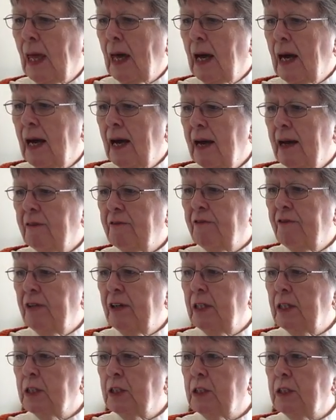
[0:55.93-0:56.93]
I
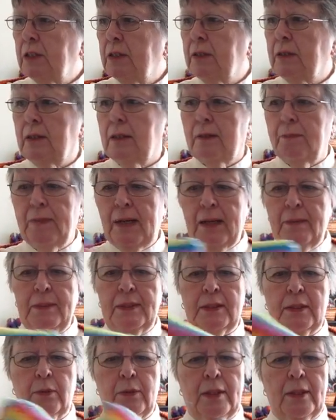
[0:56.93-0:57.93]
finished the baby
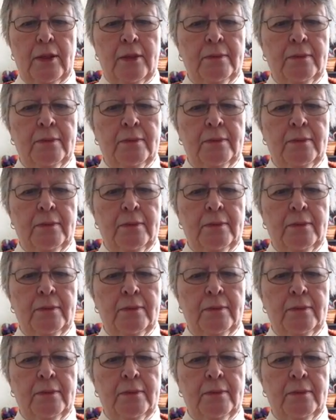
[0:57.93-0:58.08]
sweater.